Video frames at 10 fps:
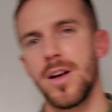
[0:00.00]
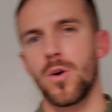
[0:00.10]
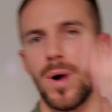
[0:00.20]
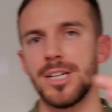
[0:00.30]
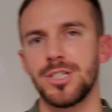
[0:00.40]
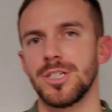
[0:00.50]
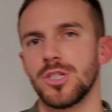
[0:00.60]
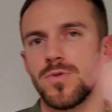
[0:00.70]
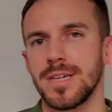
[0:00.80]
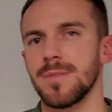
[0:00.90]
questions
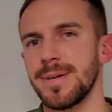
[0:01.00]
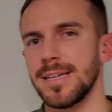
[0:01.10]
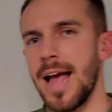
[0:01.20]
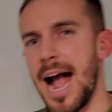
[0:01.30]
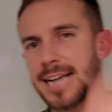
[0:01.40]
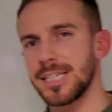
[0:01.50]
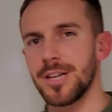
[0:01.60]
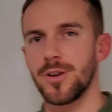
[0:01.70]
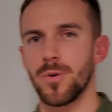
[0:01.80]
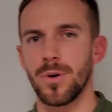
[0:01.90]
you need to be
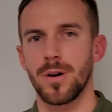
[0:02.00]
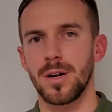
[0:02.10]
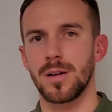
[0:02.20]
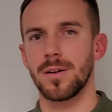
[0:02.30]
asking your